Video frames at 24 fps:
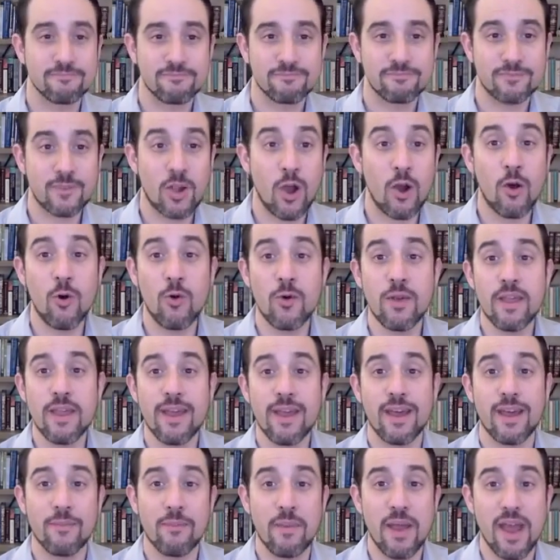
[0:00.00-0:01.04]
Oh
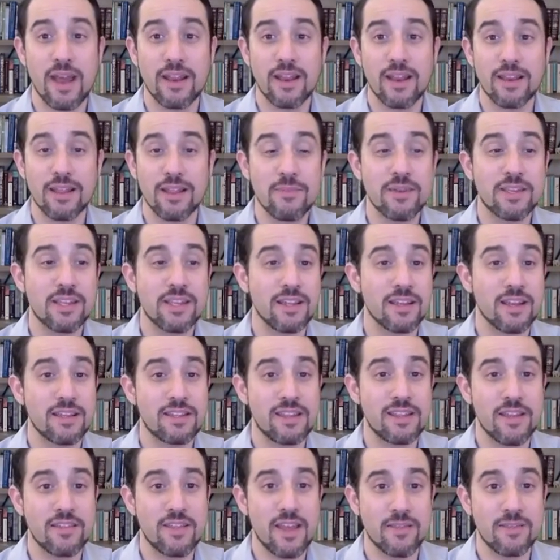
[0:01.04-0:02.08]
yeah, man. Let me tell like
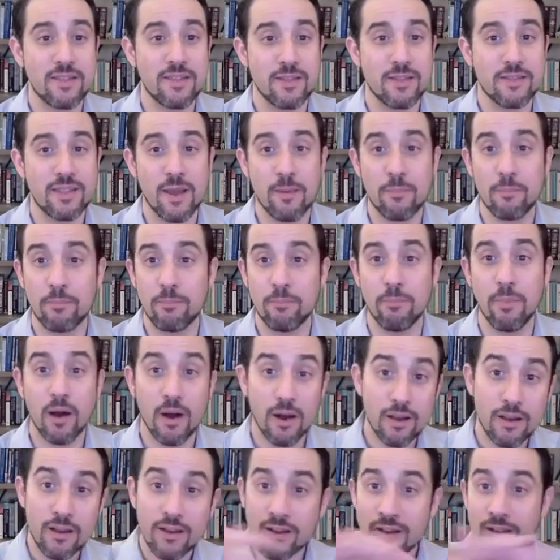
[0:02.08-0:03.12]
that
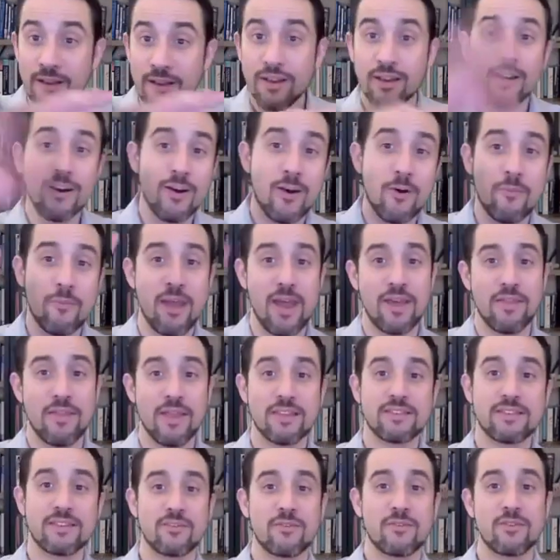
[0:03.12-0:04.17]
bug. Oh man,
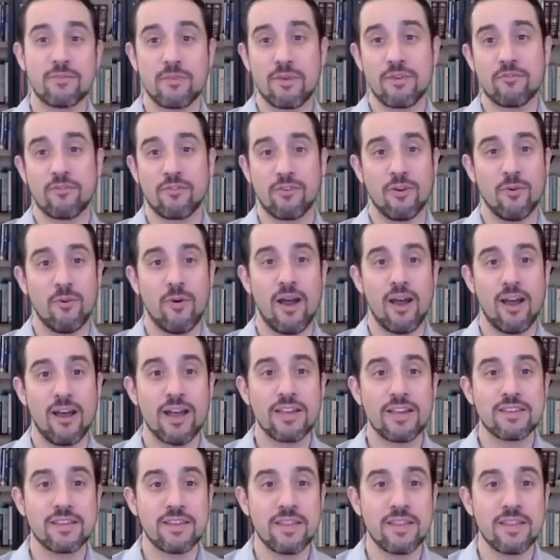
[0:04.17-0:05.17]
that stuck with me for a while. I saw